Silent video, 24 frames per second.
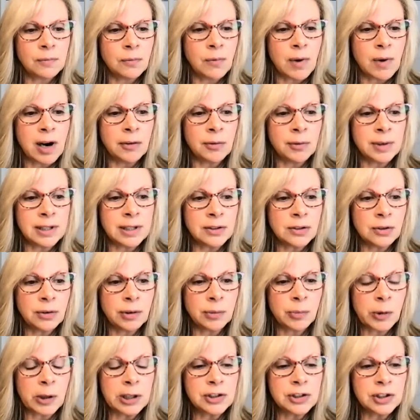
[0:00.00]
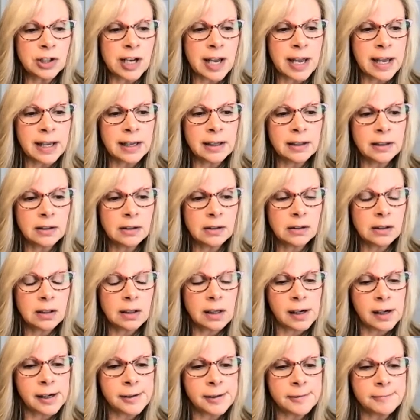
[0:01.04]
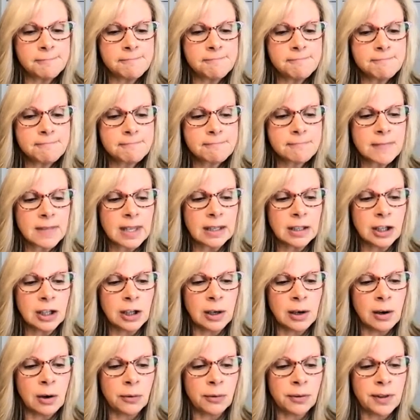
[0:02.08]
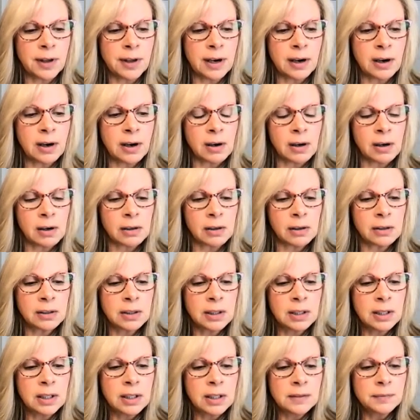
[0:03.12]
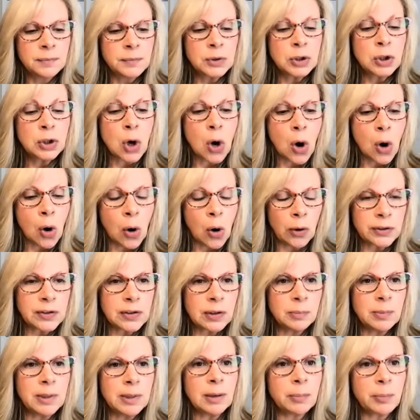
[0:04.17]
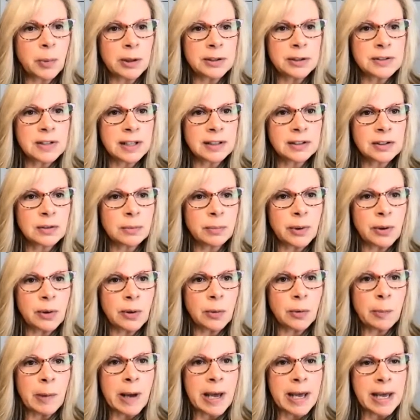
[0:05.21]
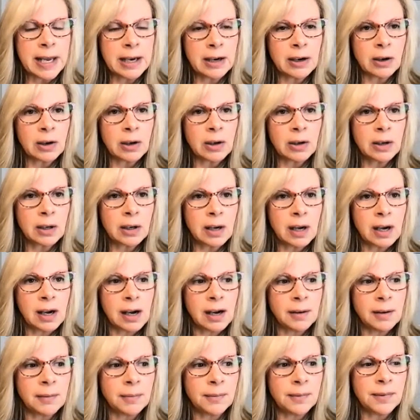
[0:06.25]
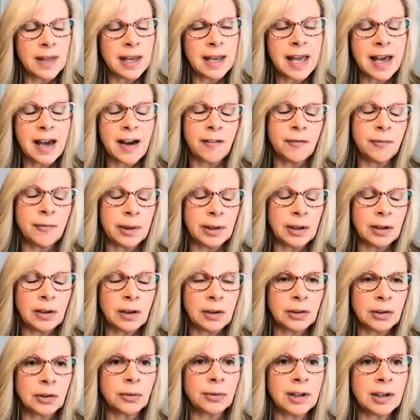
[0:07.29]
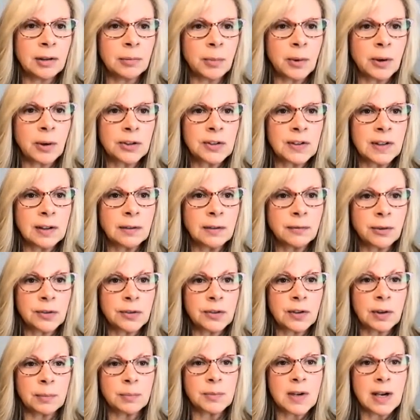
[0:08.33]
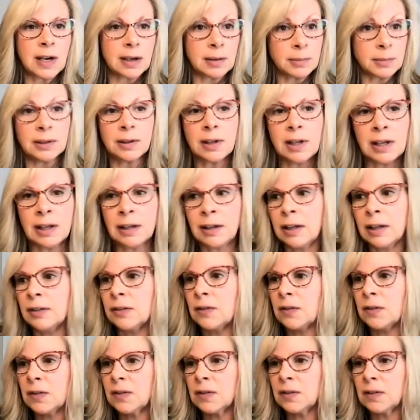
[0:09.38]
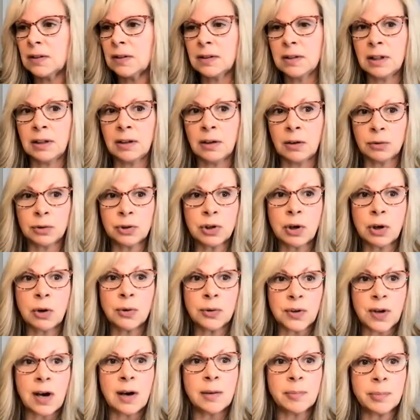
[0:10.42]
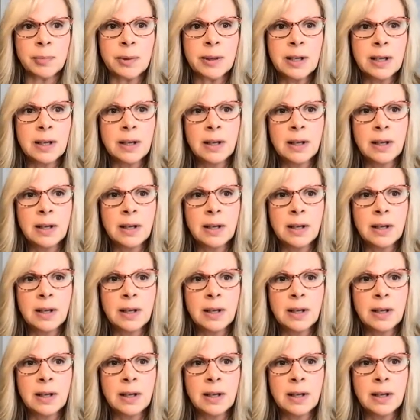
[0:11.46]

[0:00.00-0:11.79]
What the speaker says: while we do appreciate, their goal to be a predictable payer, they have been under reimbursing for some time, and it's, shows up.